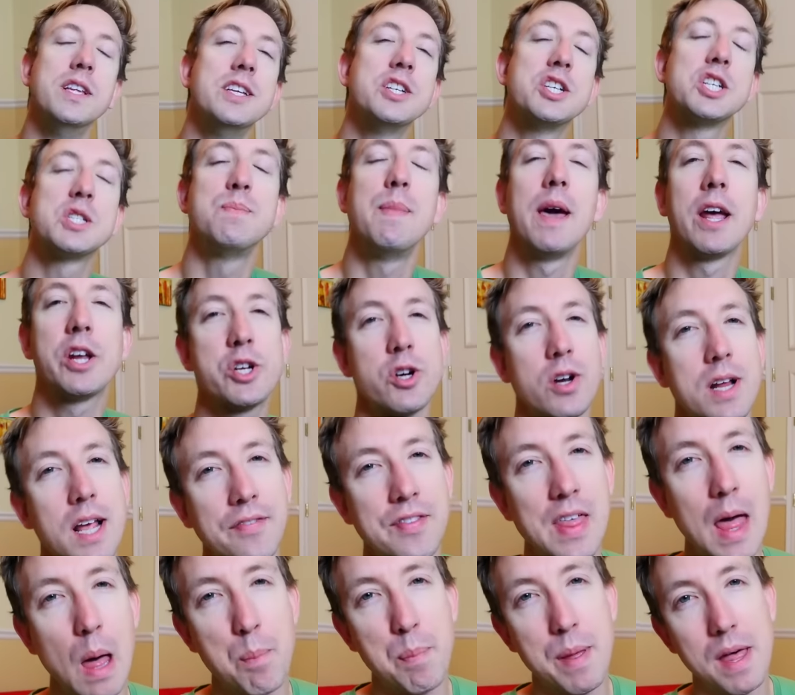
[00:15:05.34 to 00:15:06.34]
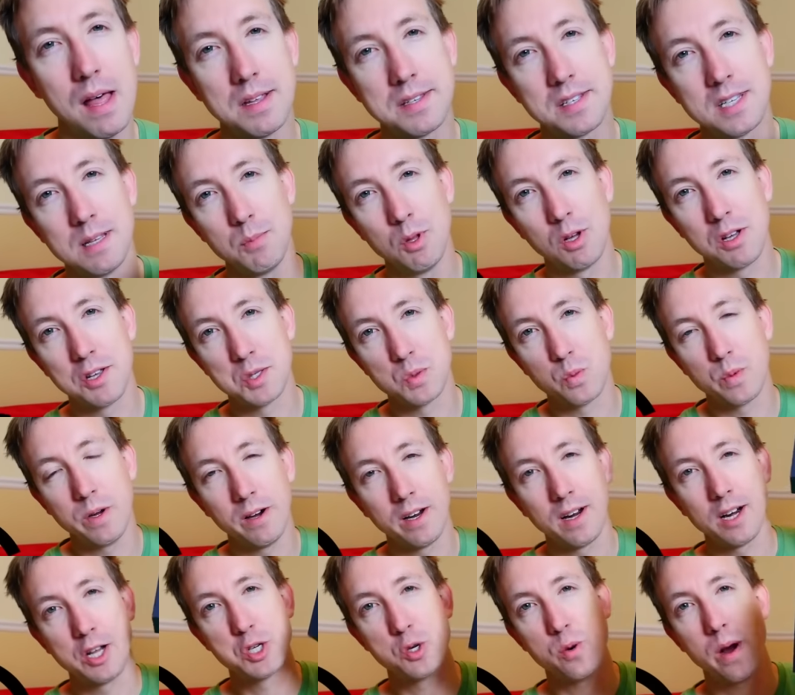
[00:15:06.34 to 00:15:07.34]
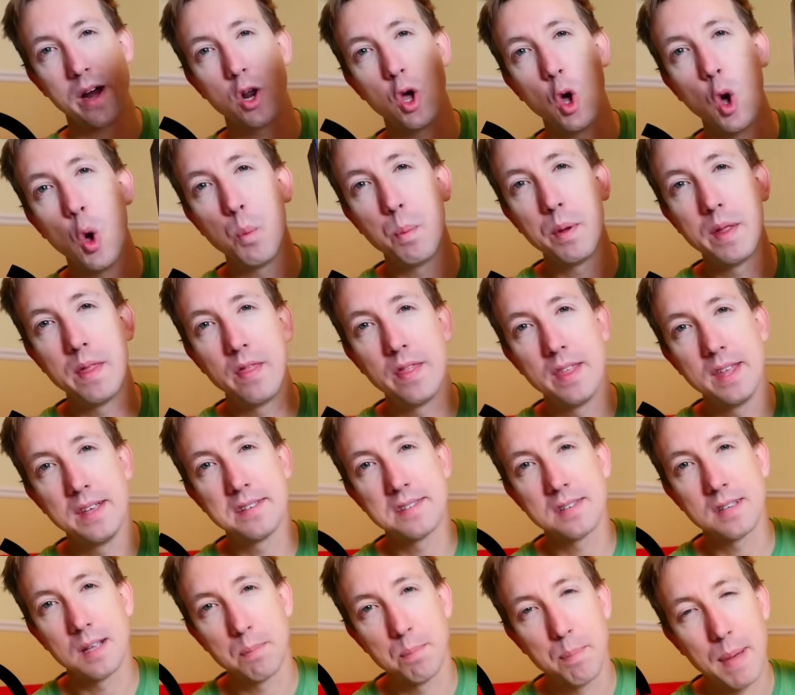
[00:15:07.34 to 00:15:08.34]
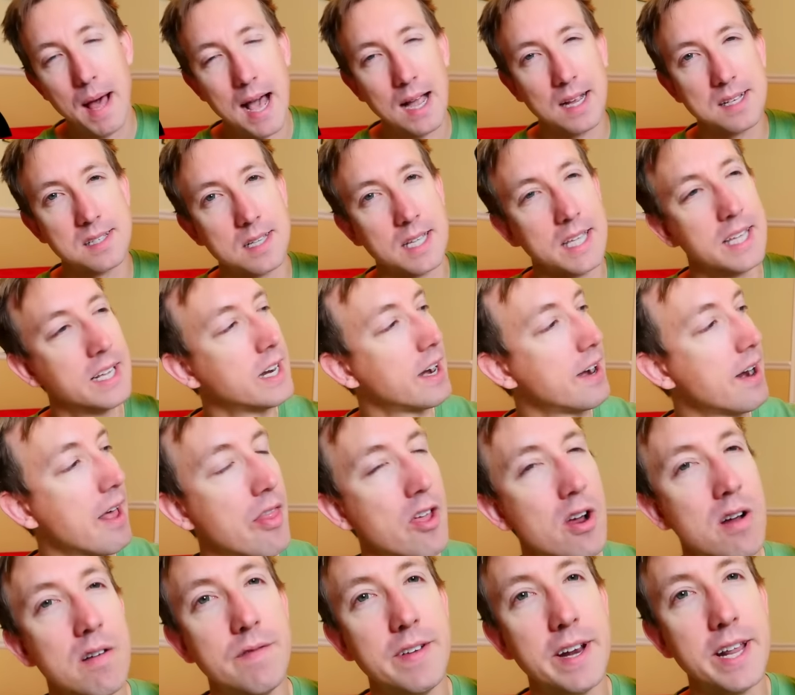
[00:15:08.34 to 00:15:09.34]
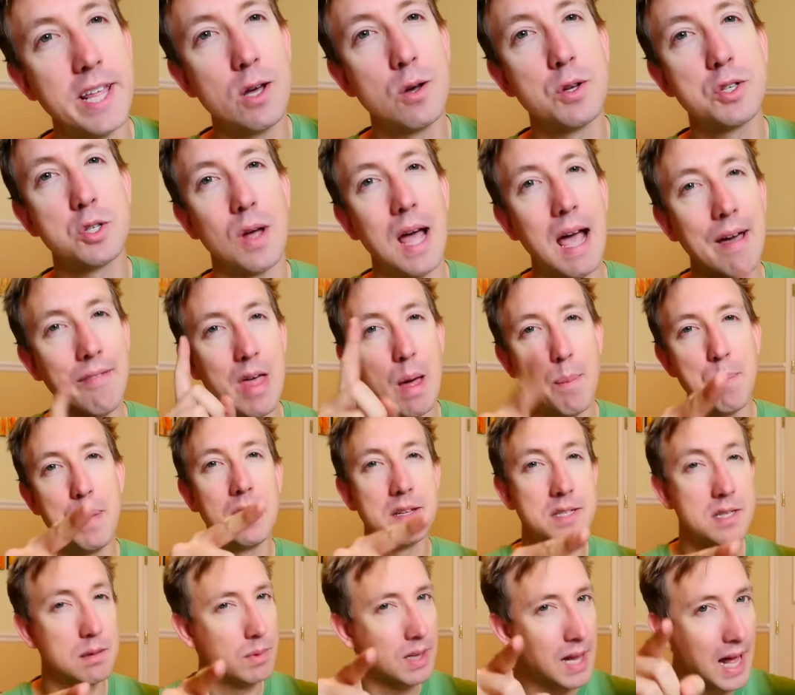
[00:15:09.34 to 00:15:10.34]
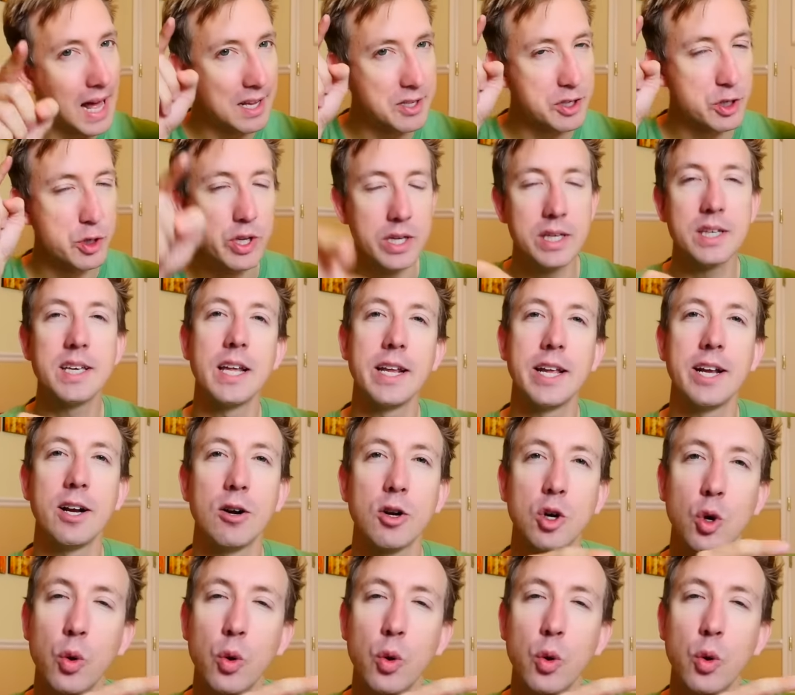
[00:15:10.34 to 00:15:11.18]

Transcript: ninjas, make sure to hit that bell symbol because we're gonna try to open this box in another video. So have that bell symbol on so you can get here